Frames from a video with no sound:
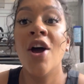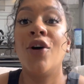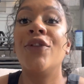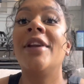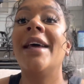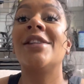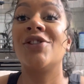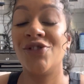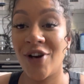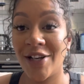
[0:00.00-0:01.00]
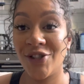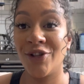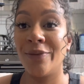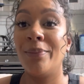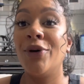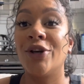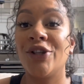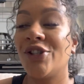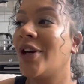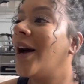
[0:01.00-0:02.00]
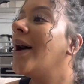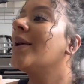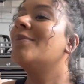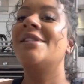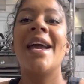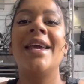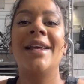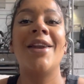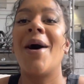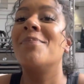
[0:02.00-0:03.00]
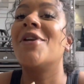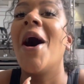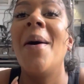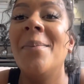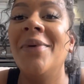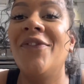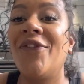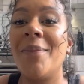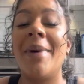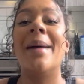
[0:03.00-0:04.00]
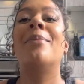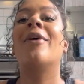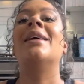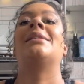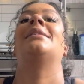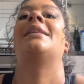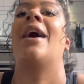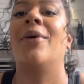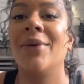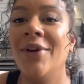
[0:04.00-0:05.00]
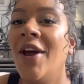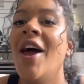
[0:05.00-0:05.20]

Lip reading: On the next contraction, push. I'm saying, I'm numb from my breast down.